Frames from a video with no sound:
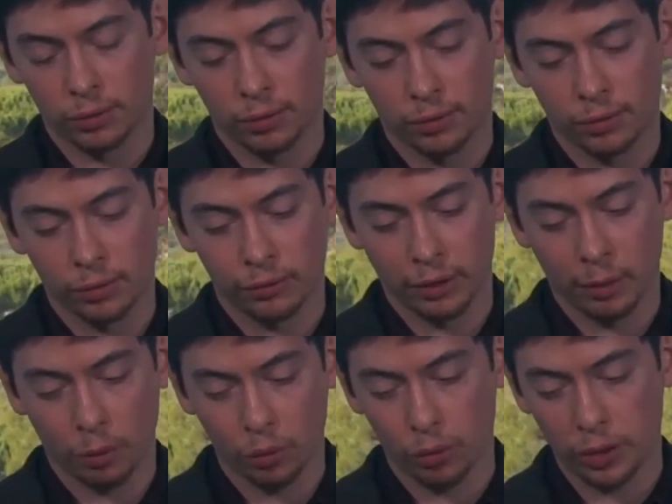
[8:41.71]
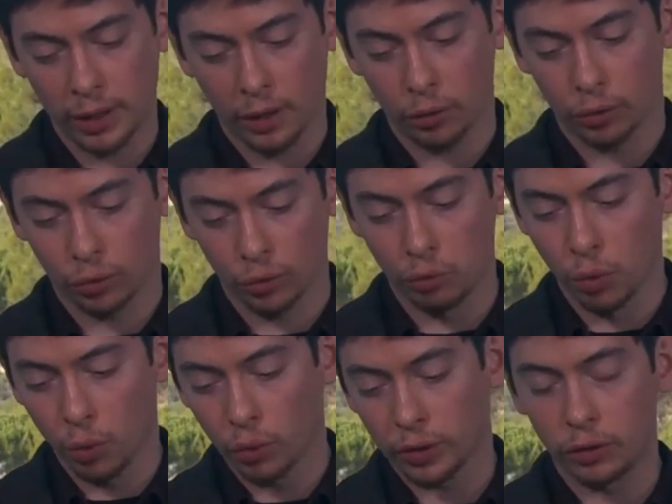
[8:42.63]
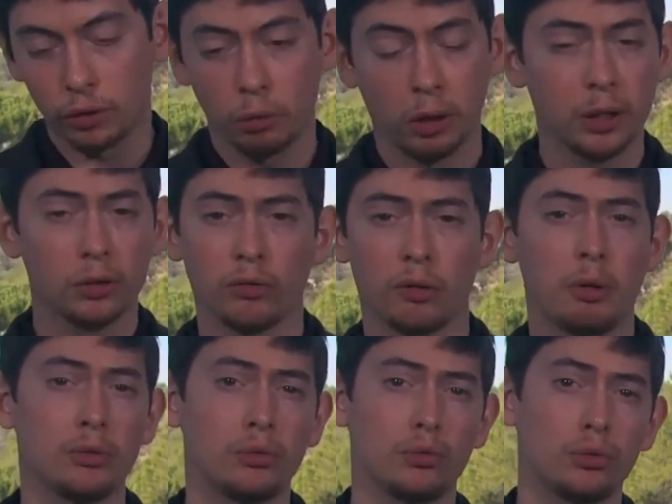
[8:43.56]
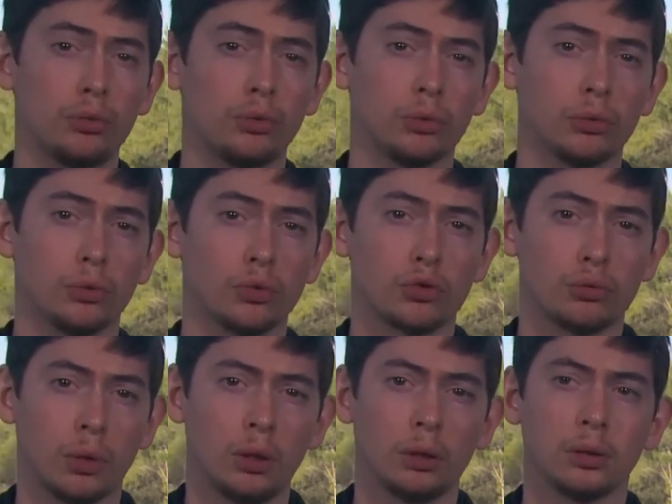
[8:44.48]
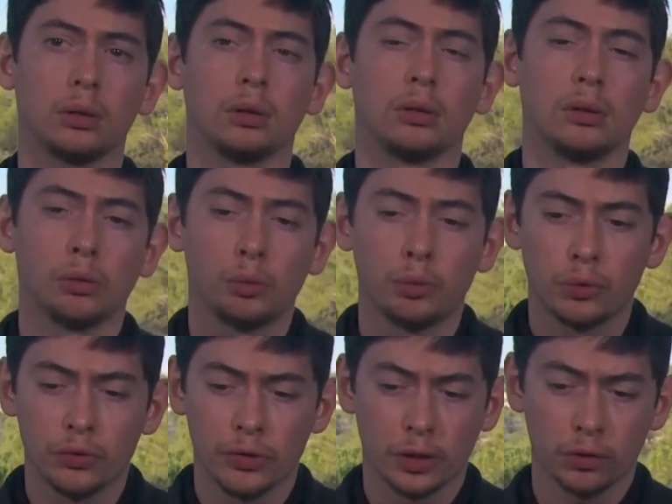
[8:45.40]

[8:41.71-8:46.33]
We can actually consider that the world is not digital in itself, it is not quiet,